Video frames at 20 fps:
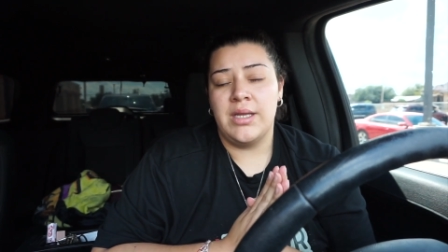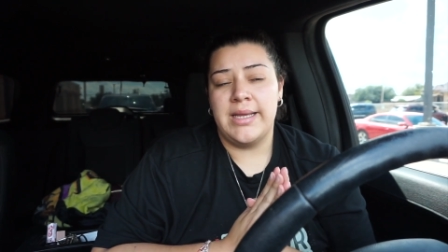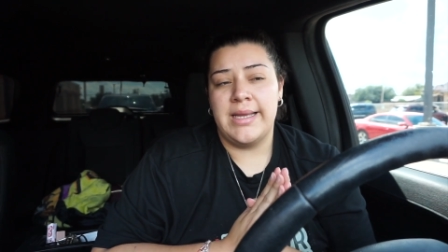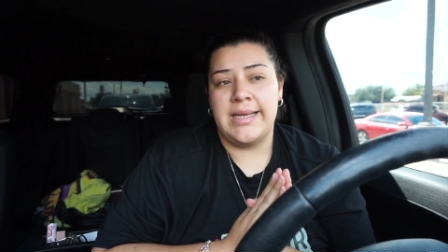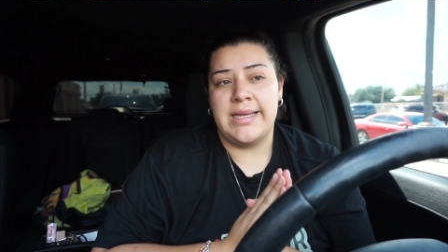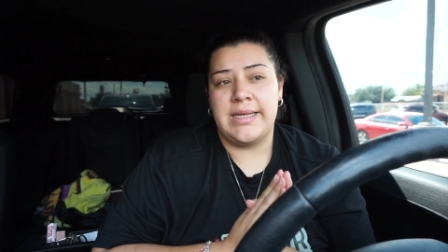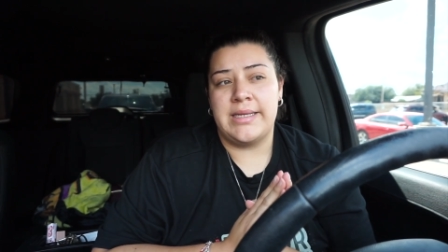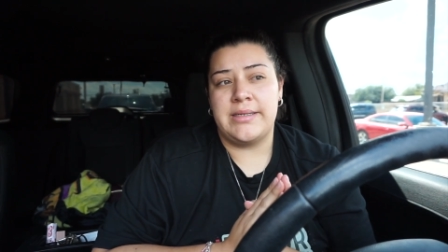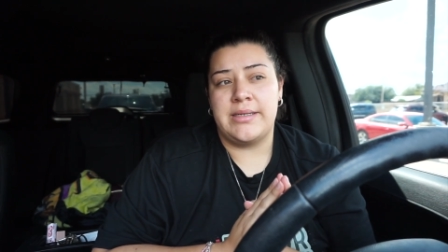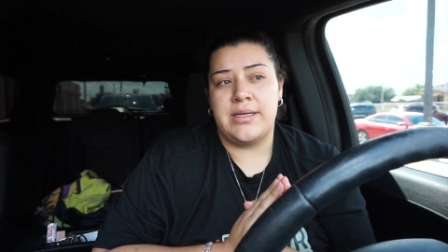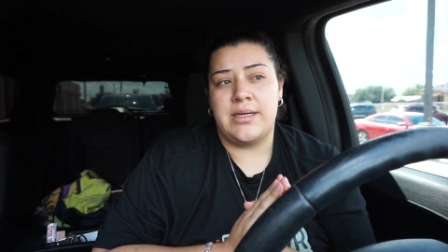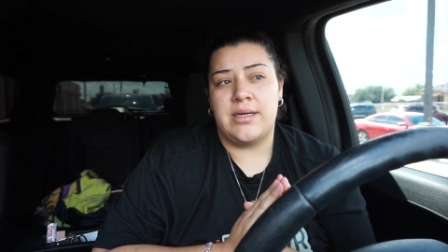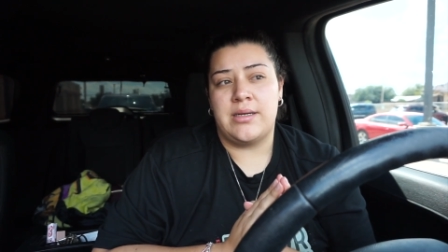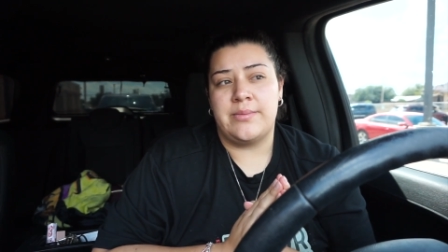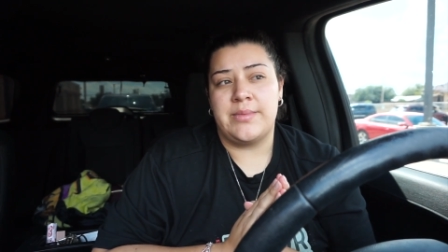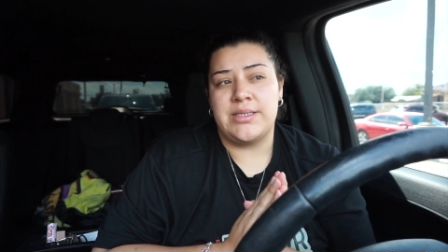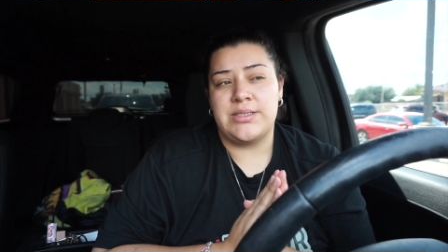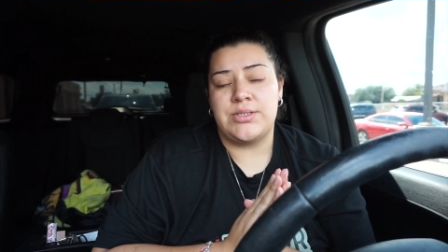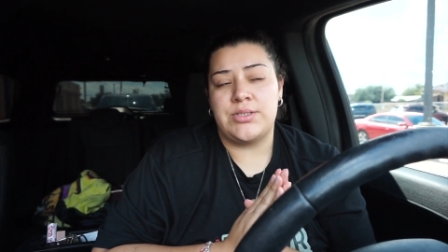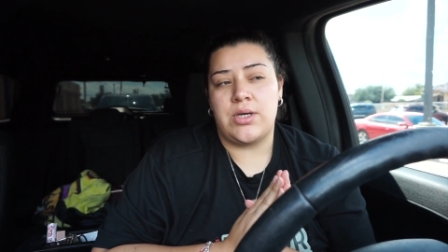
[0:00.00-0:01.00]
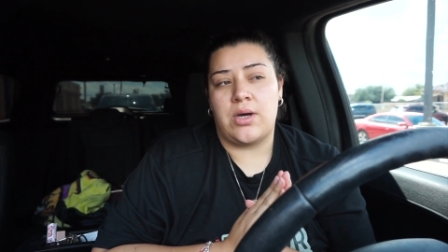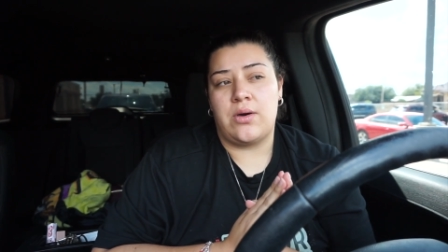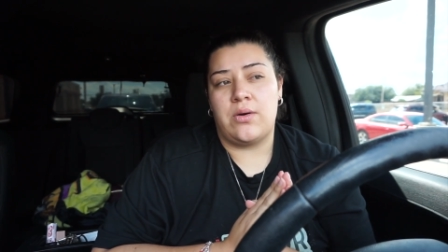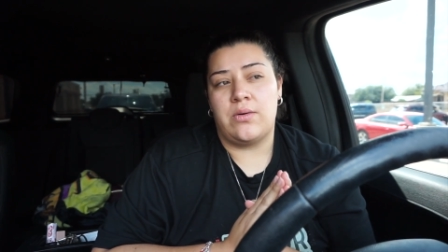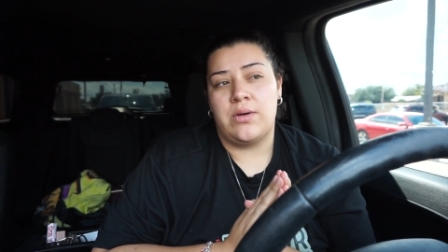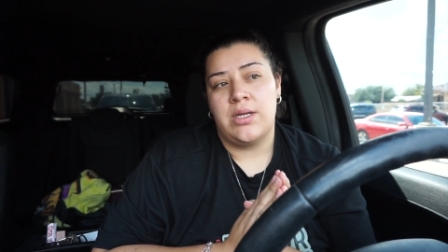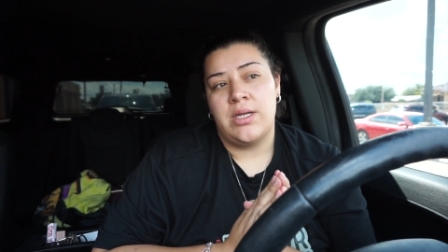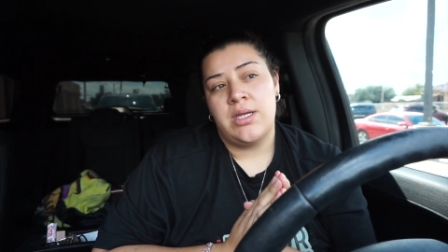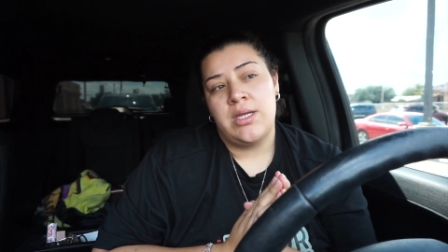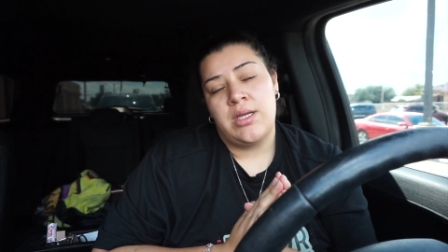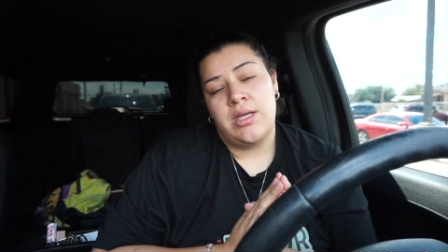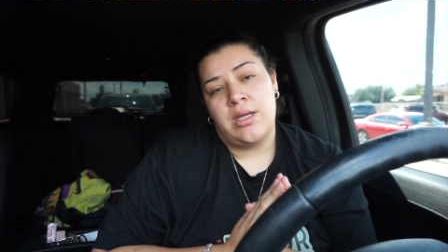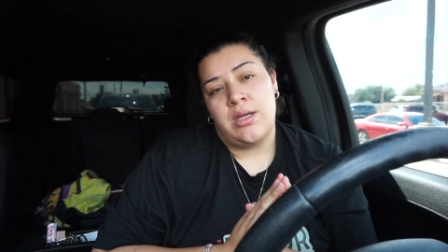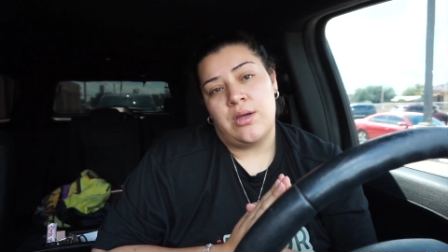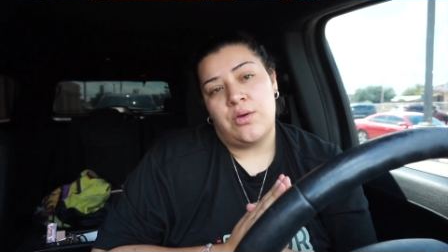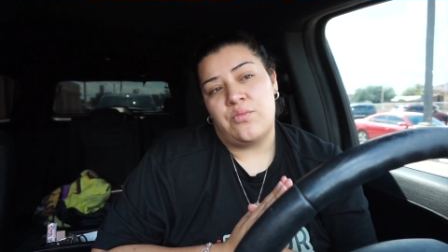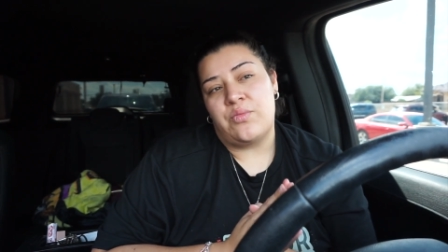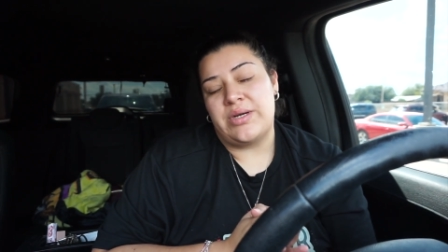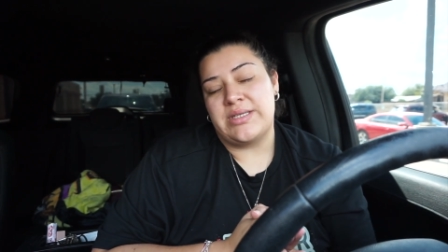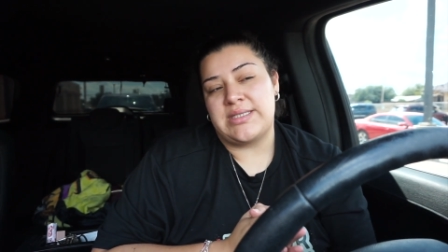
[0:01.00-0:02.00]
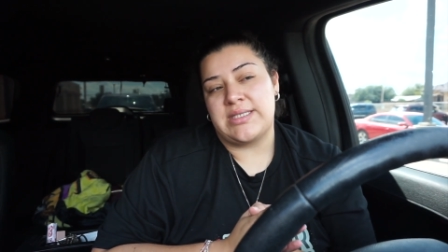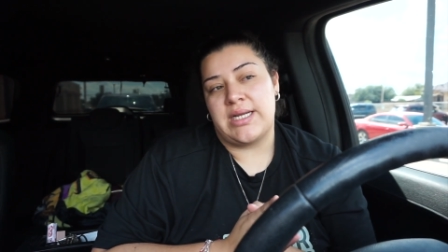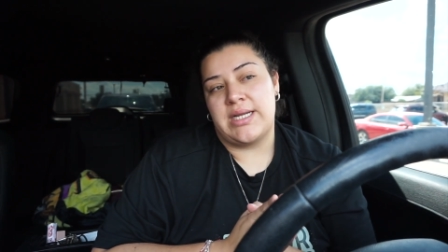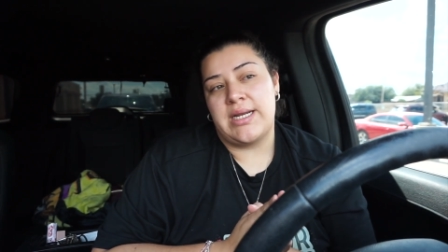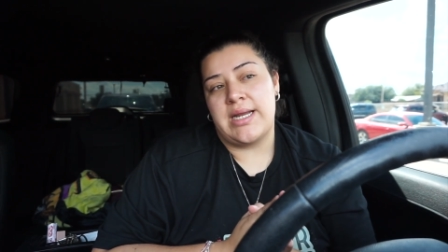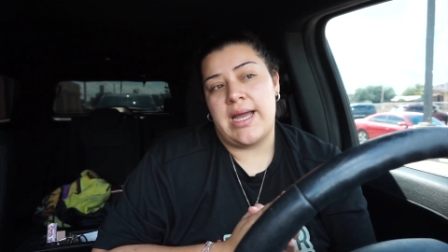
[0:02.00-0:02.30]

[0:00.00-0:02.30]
And so what's going